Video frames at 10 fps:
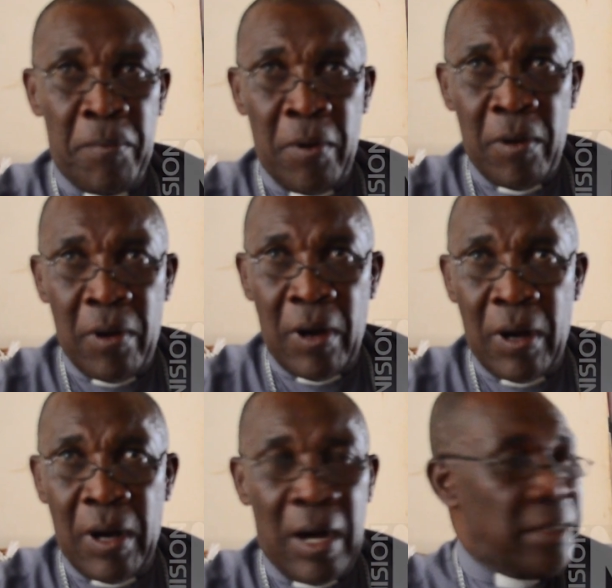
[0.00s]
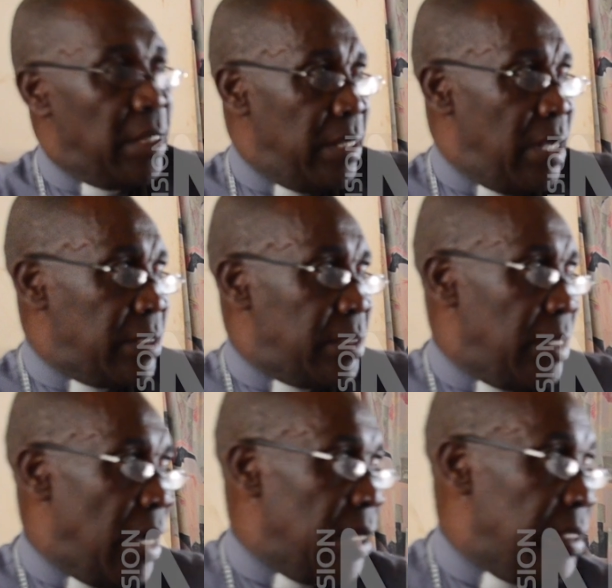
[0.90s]
uh, Ananias
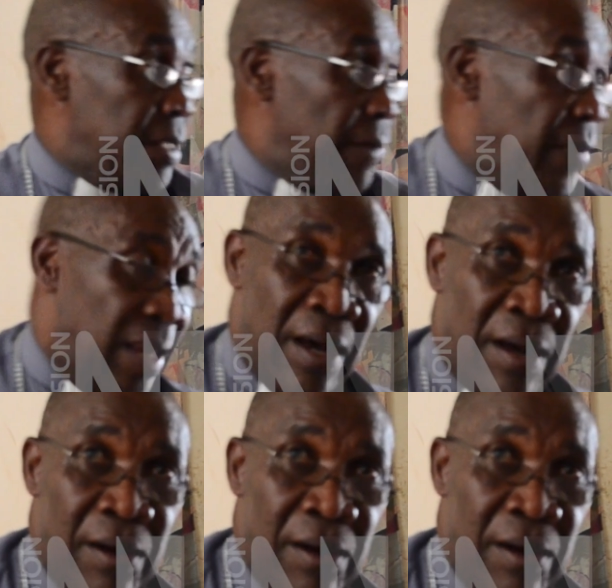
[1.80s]
and Sapphira